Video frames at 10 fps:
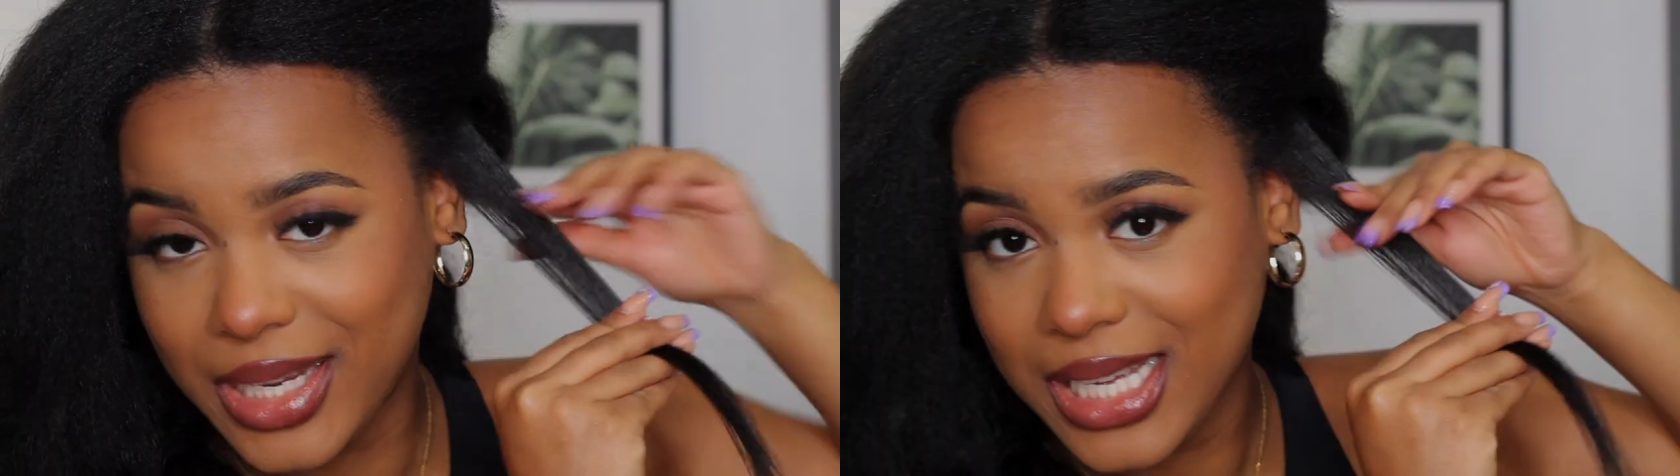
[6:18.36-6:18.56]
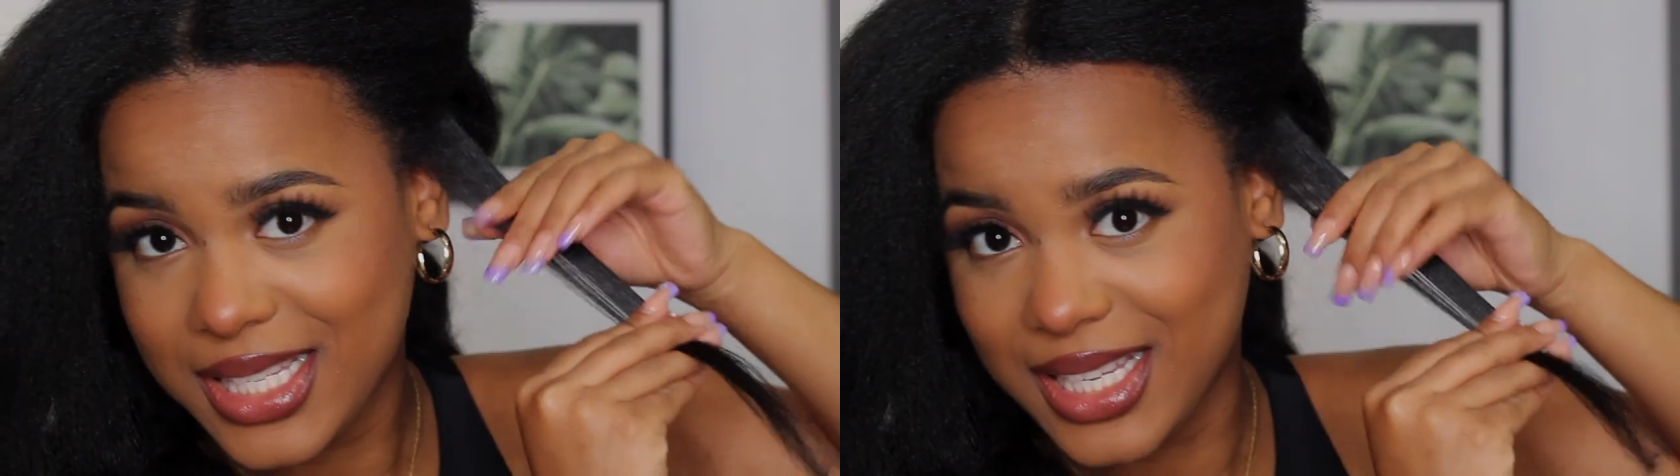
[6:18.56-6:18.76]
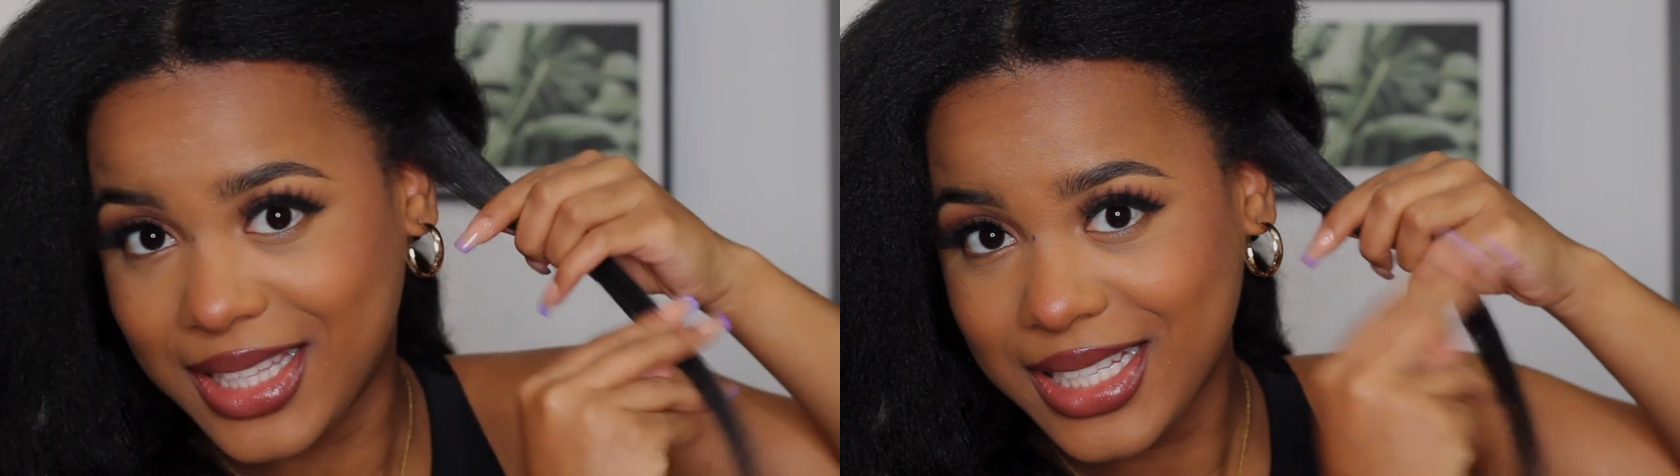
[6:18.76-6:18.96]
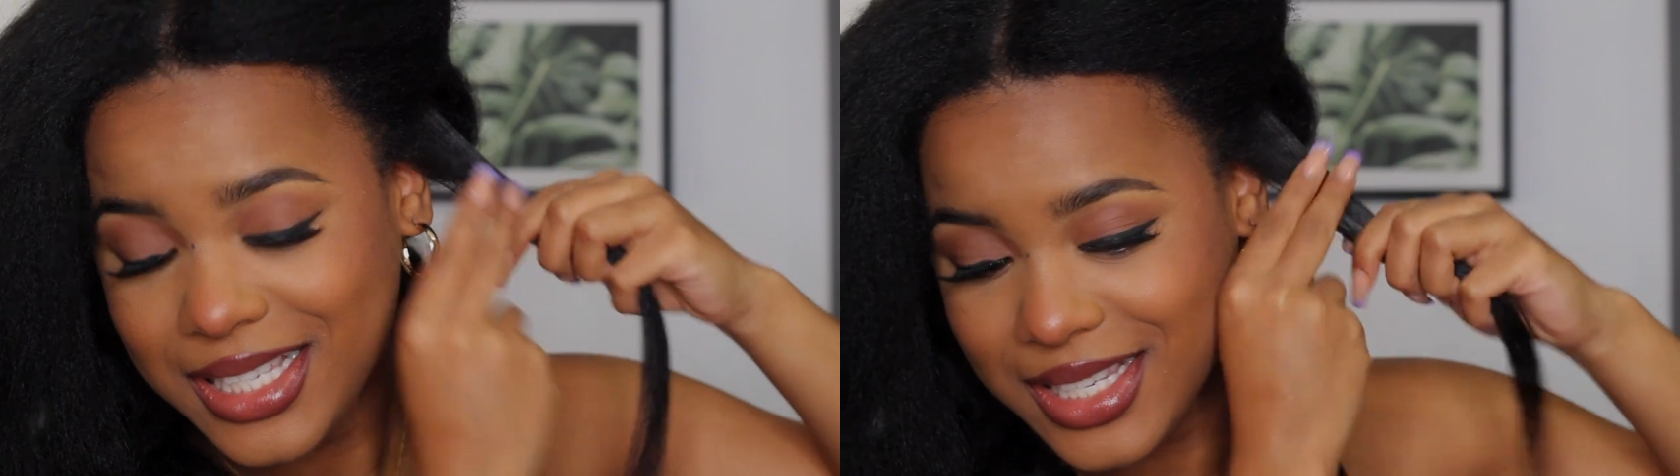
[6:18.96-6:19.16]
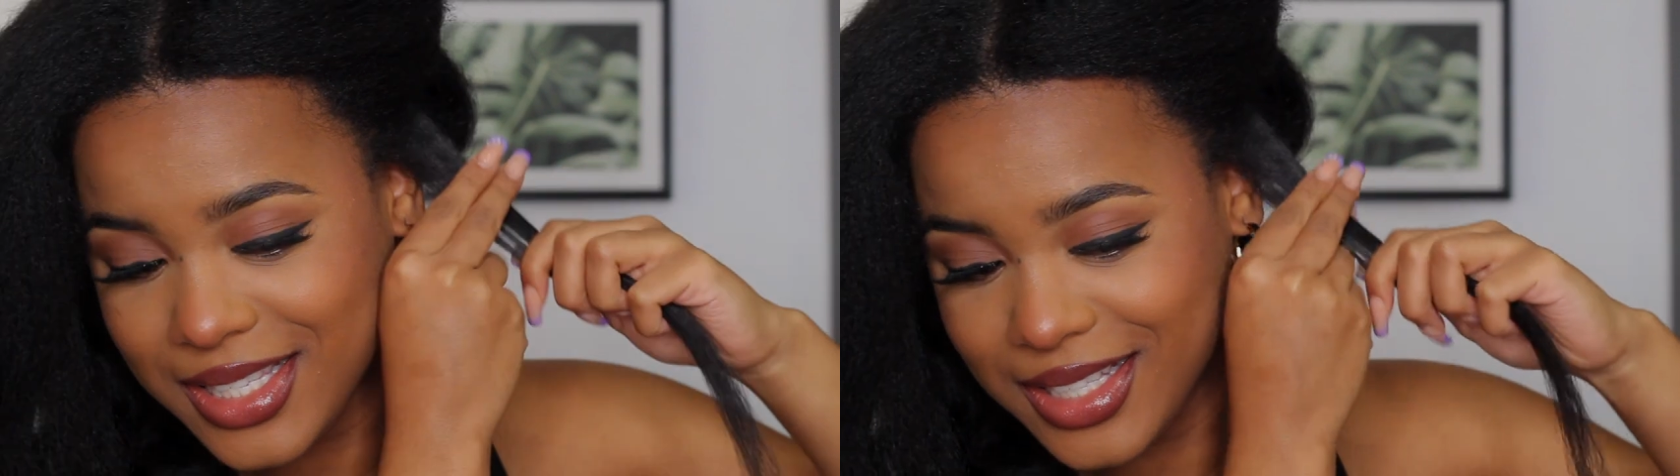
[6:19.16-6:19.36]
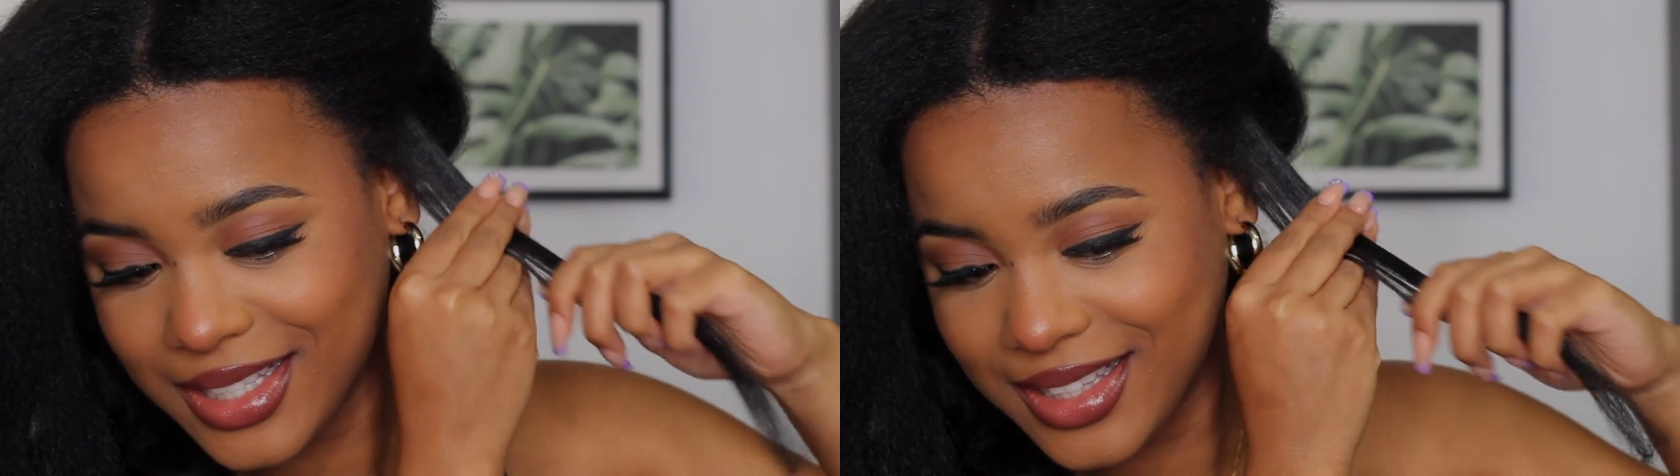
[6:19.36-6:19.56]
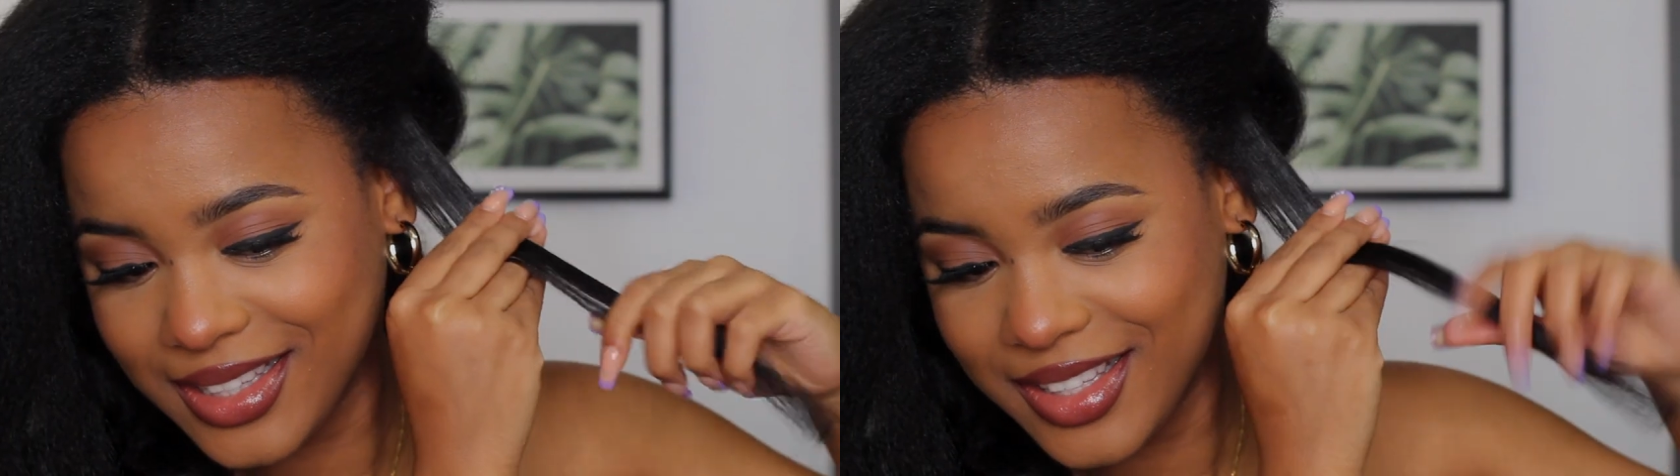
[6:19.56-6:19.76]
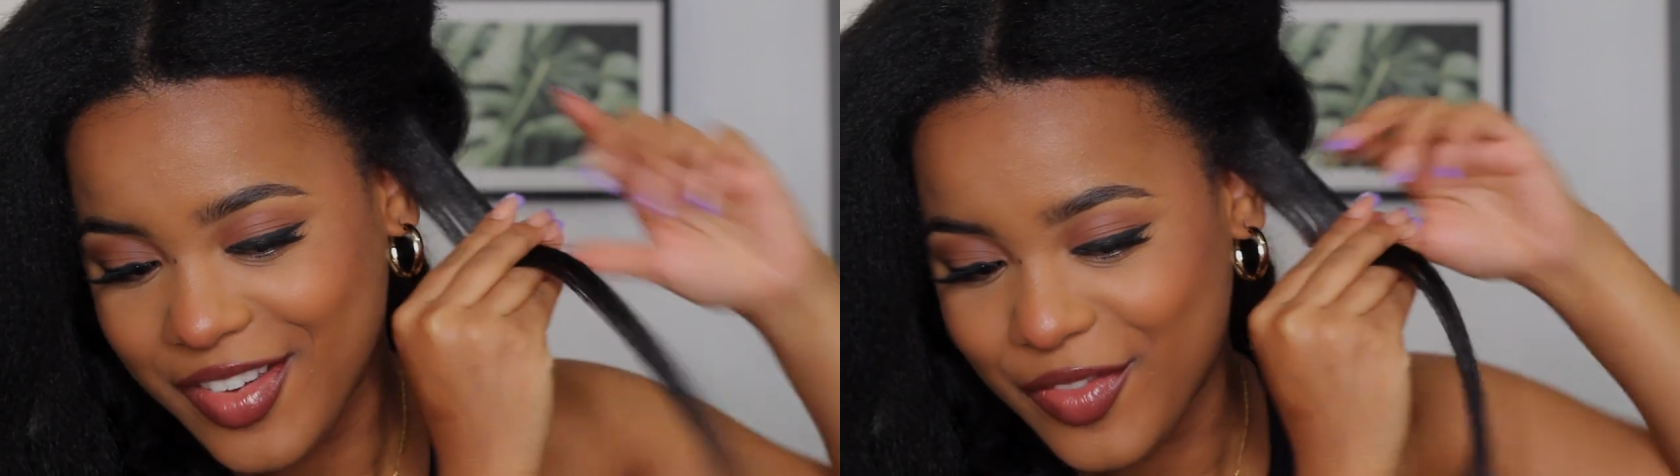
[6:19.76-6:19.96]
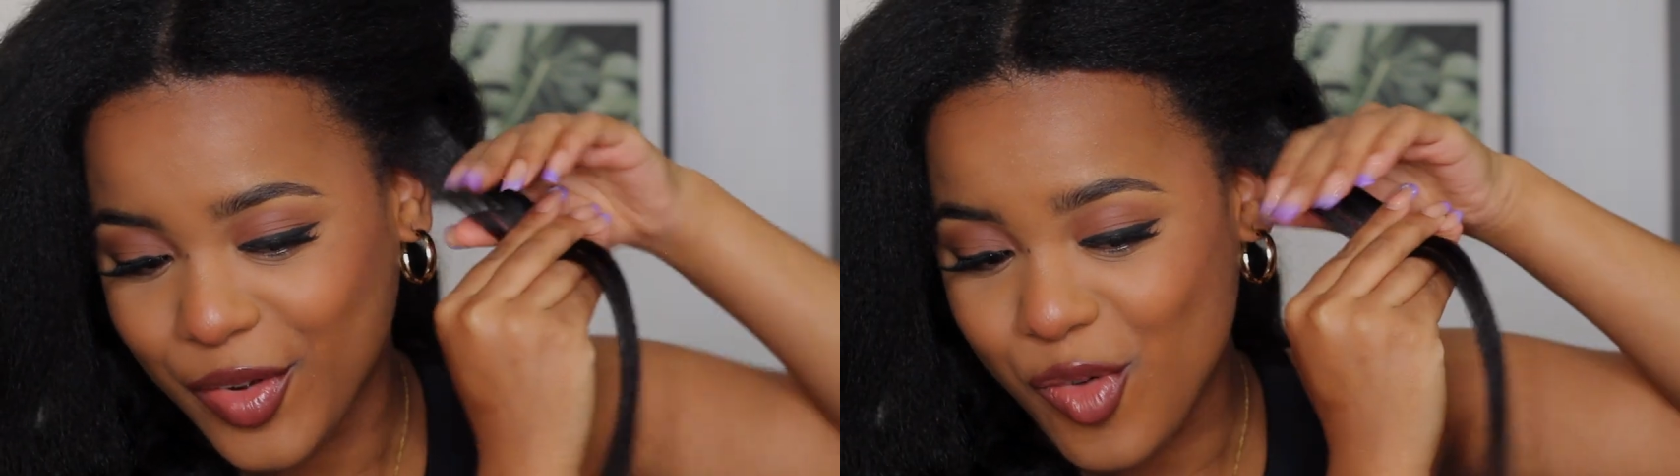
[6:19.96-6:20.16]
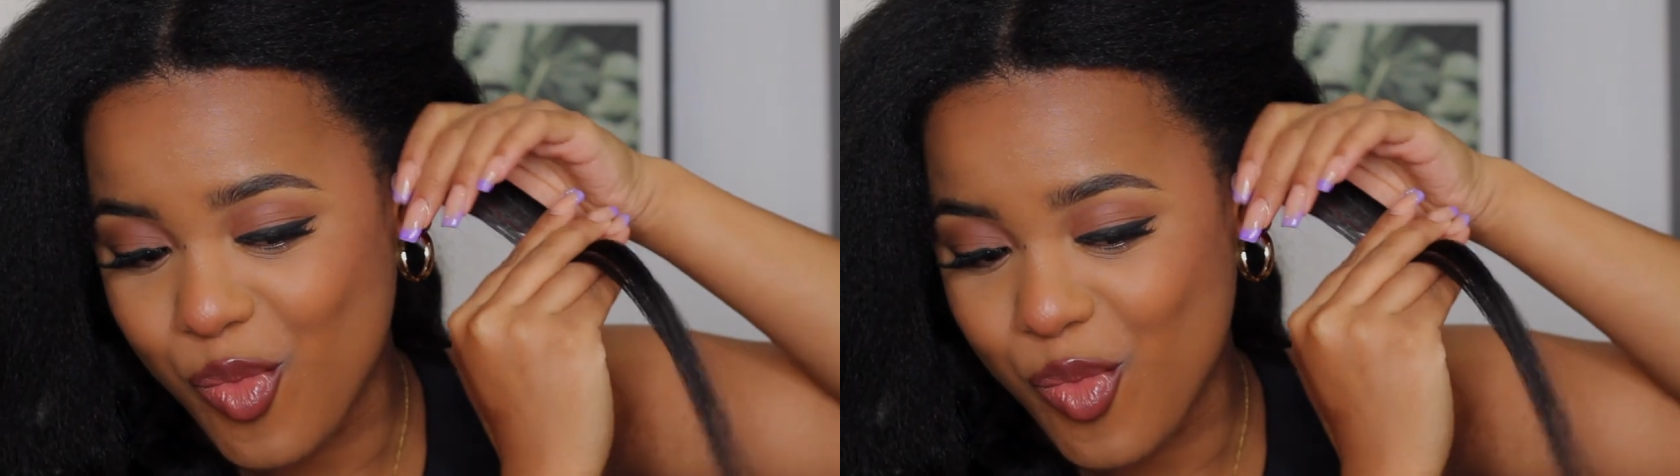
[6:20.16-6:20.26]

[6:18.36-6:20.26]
You guys see this? For